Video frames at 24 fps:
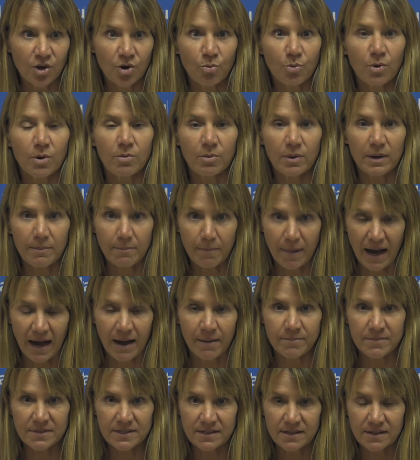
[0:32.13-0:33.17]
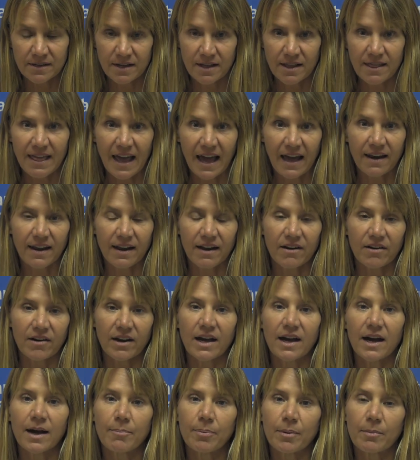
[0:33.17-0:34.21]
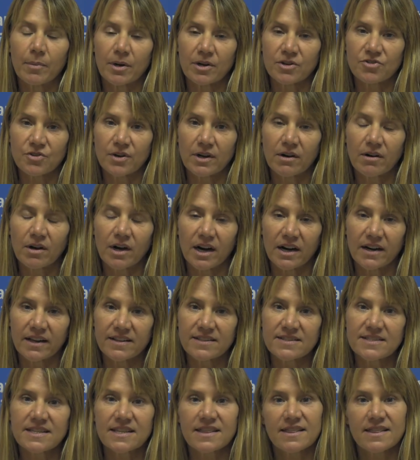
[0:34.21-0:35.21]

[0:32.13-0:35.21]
where we mapped that area up in Montreal Gardens.